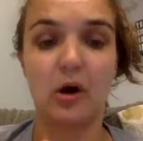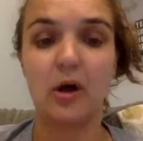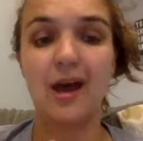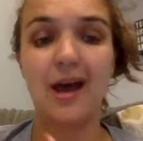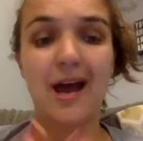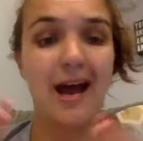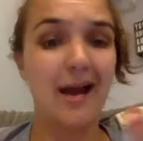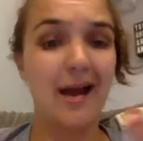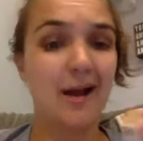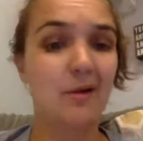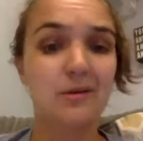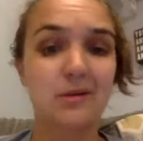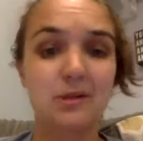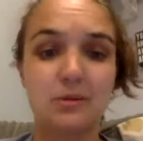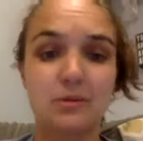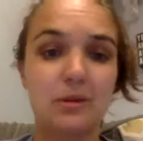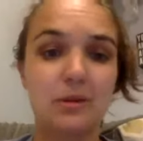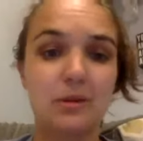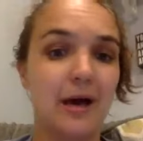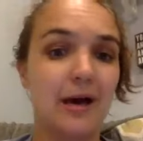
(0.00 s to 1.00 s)
I don't do
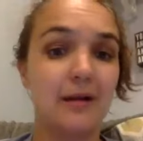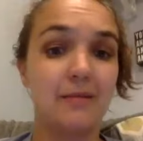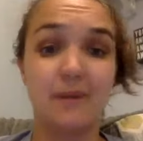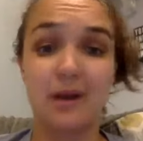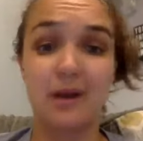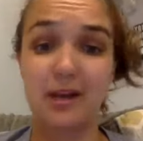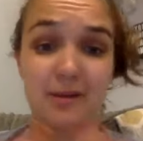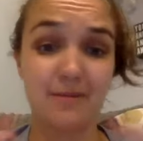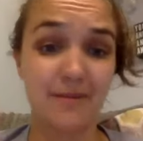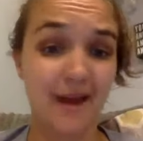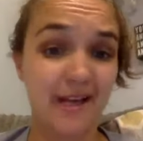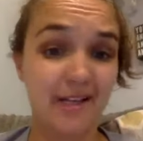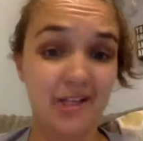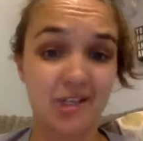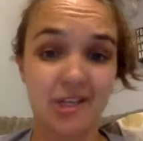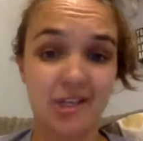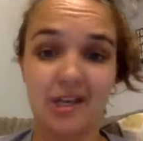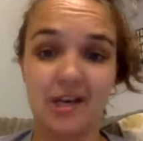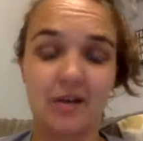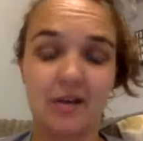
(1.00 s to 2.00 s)
a lot of money
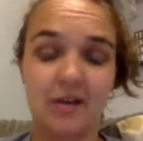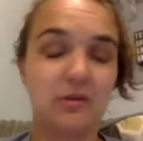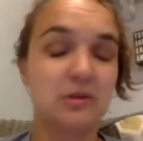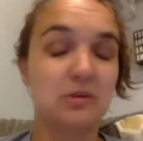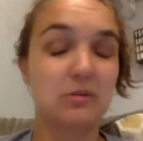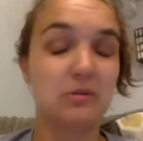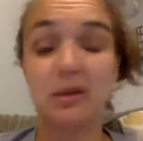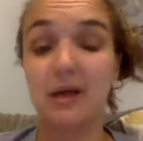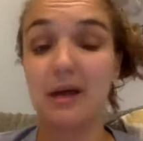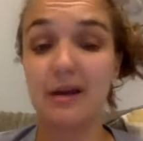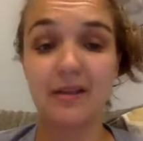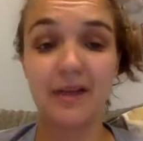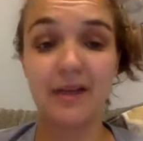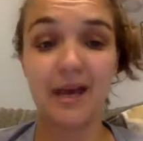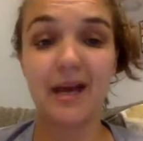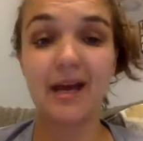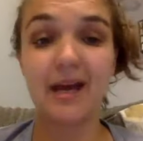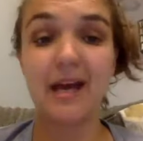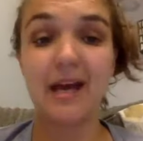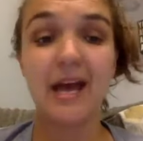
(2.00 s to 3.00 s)
matching. I don't do a lot of
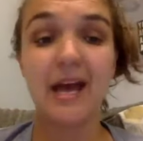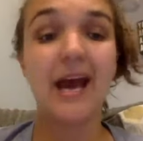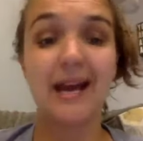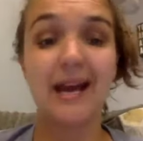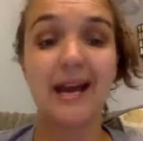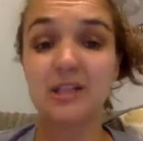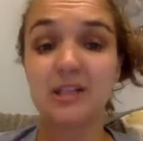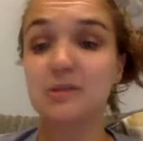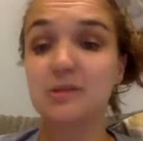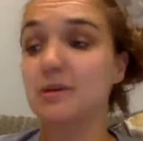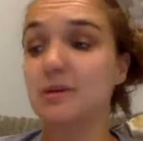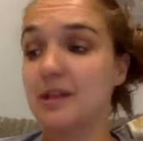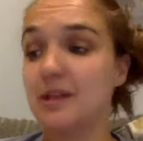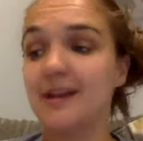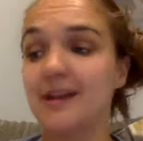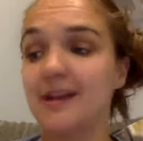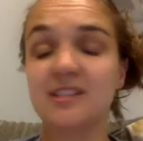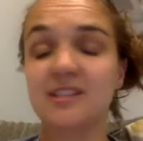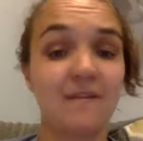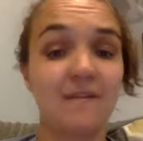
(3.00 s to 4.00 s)
that. I do a lot of
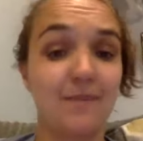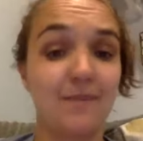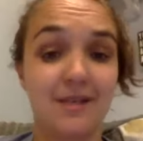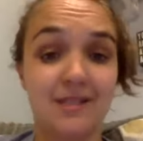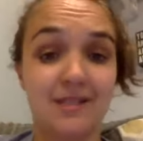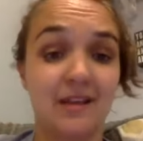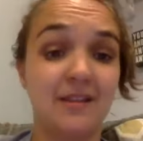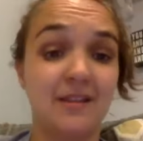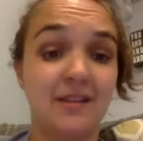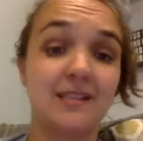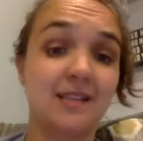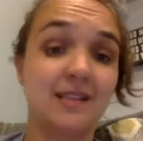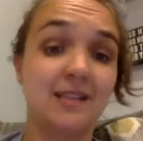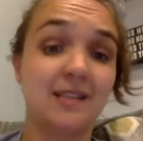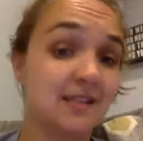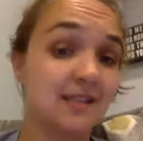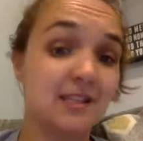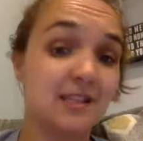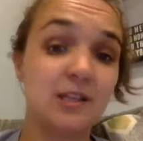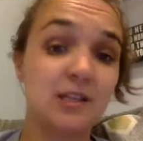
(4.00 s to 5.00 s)
stuff based on this because
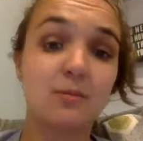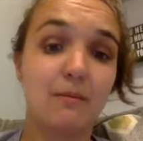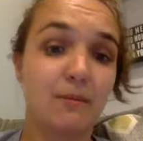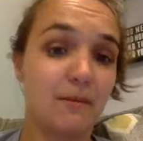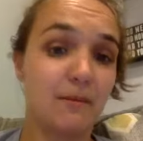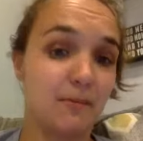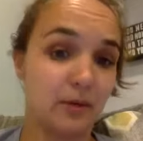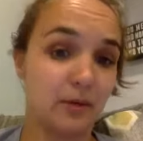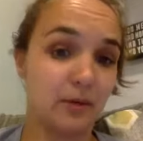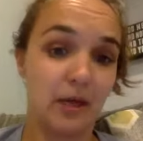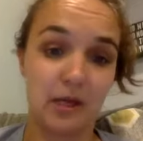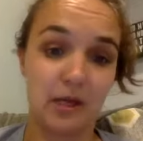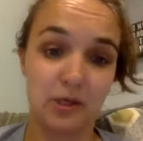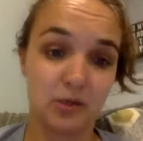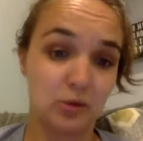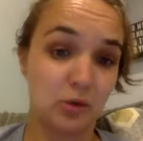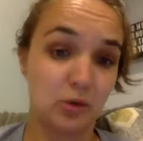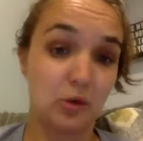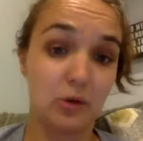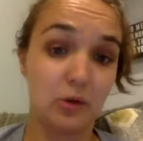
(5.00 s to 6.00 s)
this is what people can
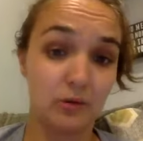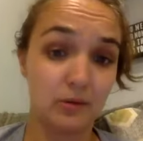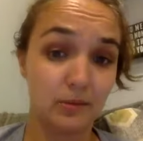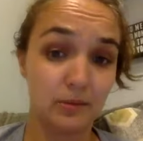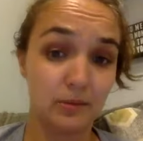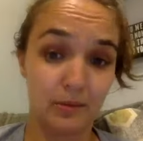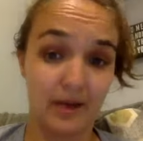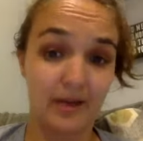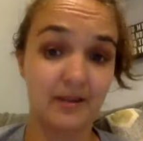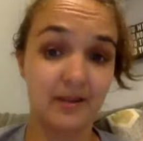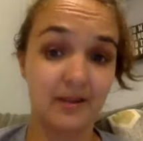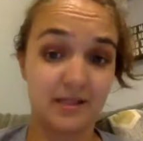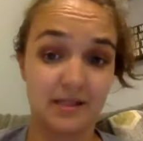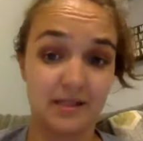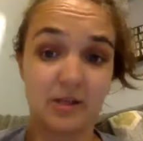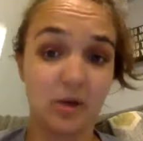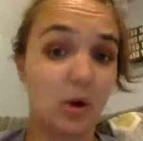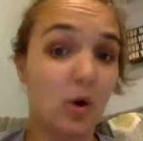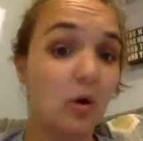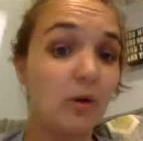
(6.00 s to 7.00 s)
control, right? This is
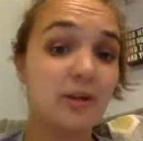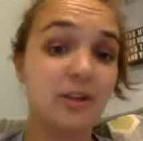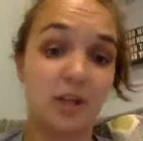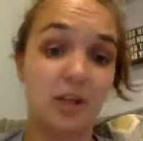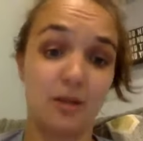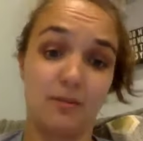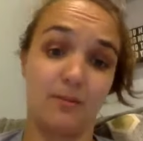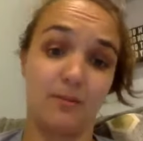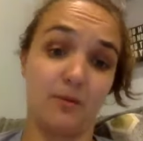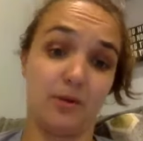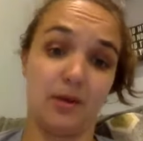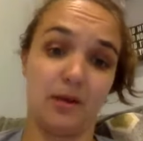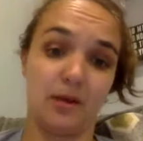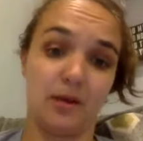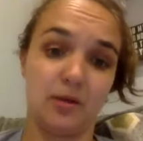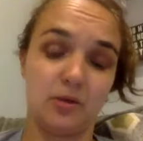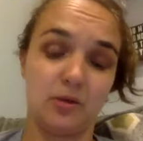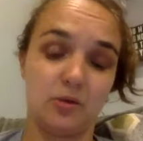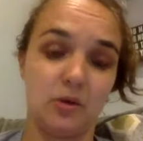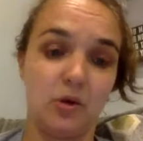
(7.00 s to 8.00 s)
the only thing people can
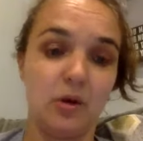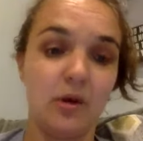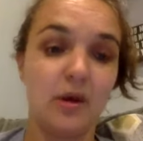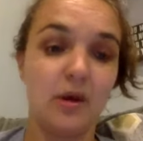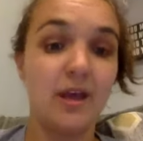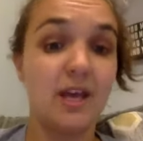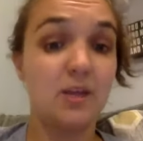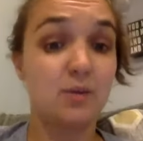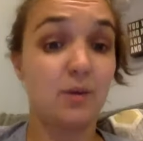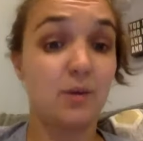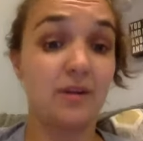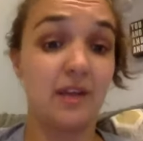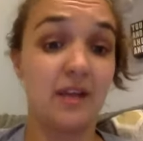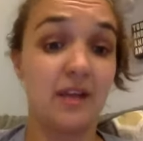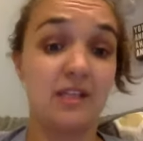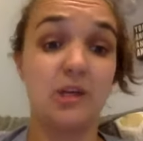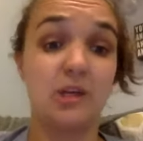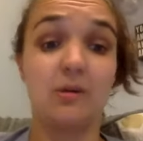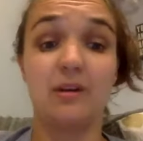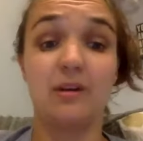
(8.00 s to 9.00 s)
control is what they
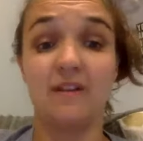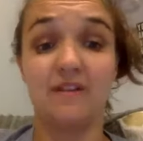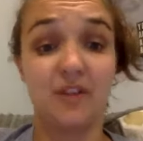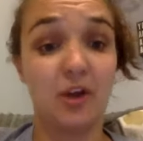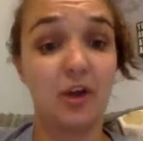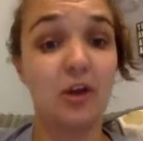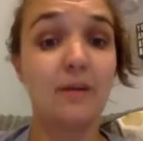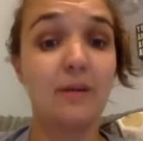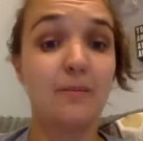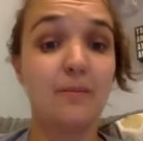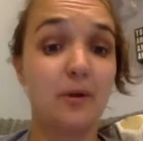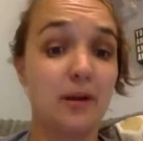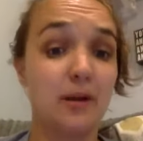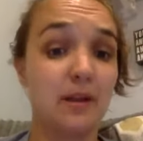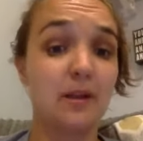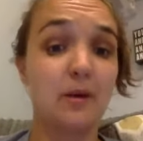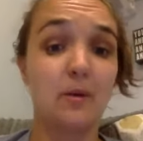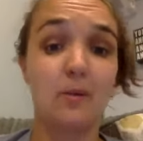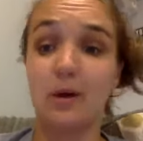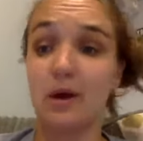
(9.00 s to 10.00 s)
do. And if they're going to put in
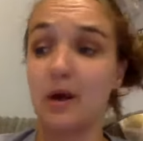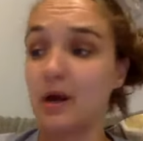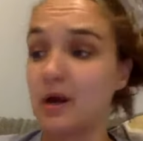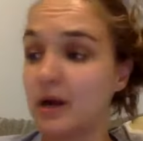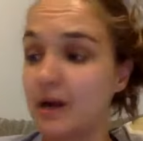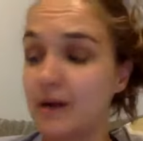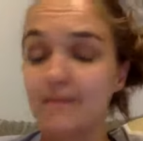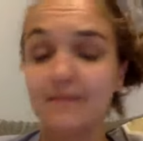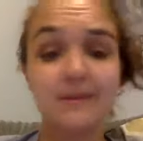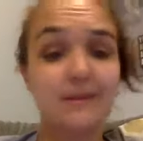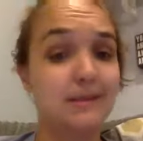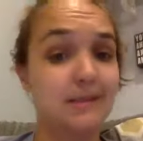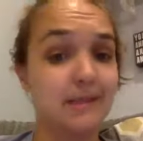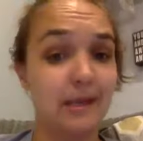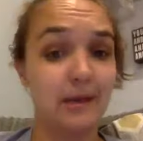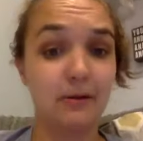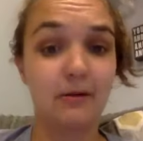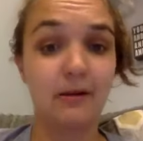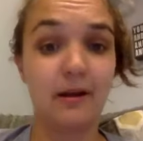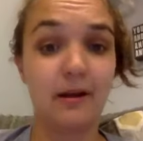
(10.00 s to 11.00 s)
the work,
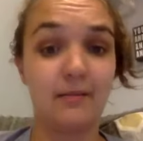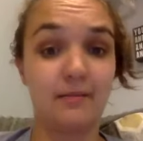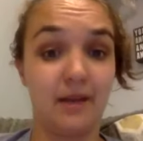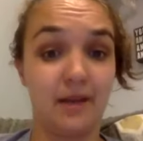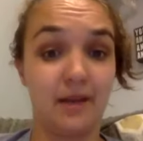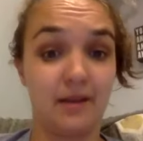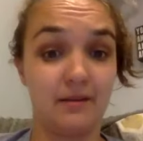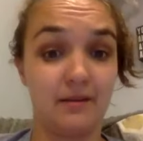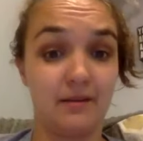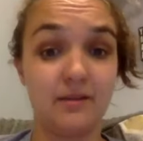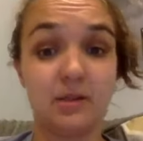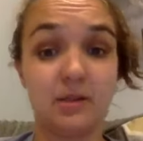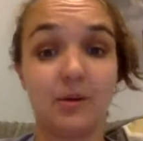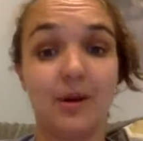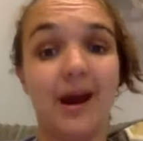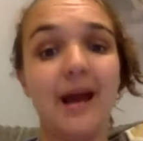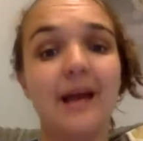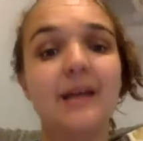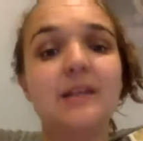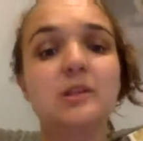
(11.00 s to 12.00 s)
dinner on me. So
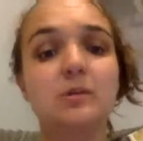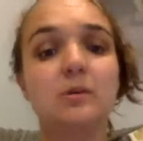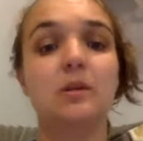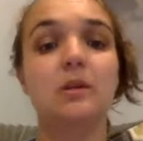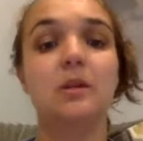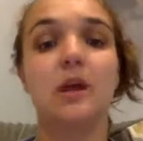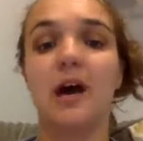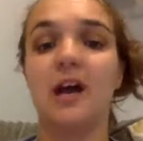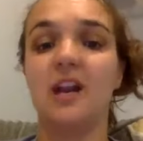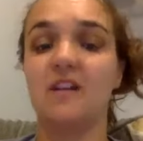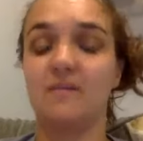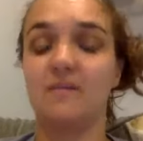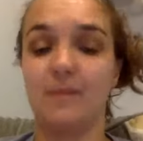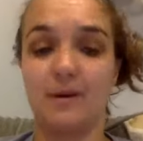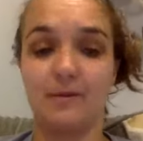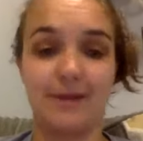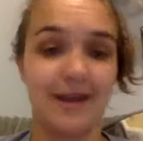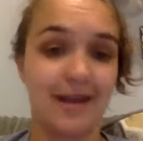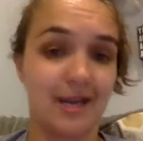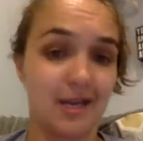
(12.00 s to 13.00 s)
I do a lot of my
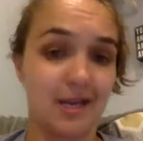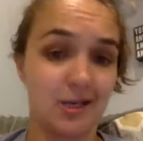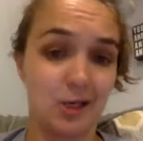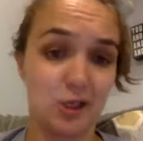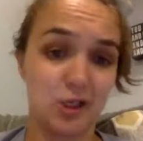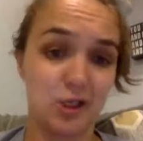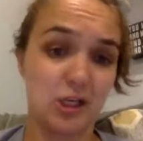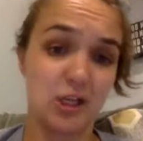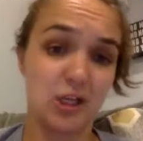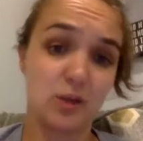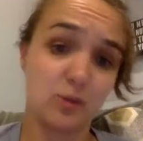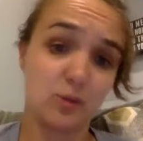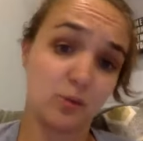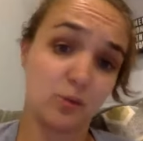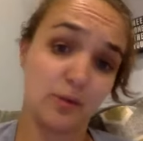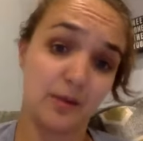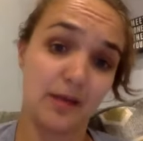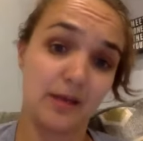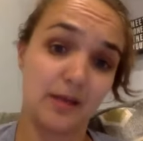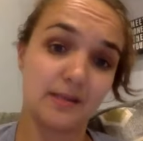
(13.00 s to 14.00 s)
recognition through
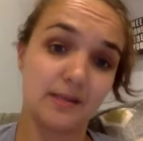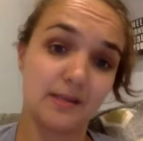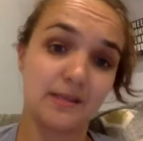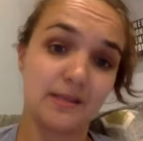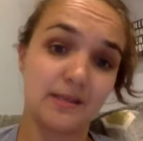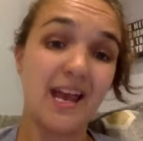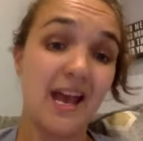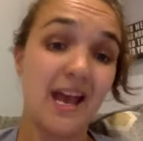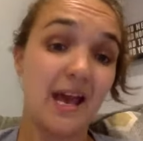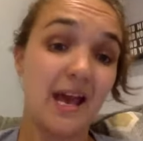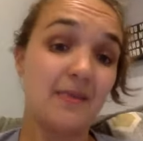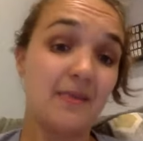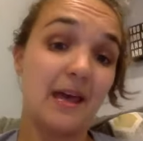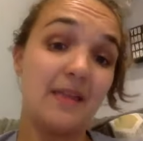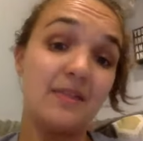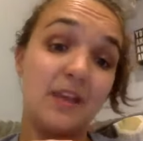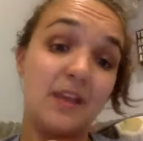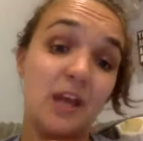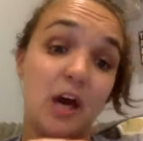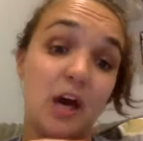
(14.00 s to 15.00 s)
this. And then
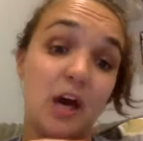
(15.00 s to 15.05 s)
the other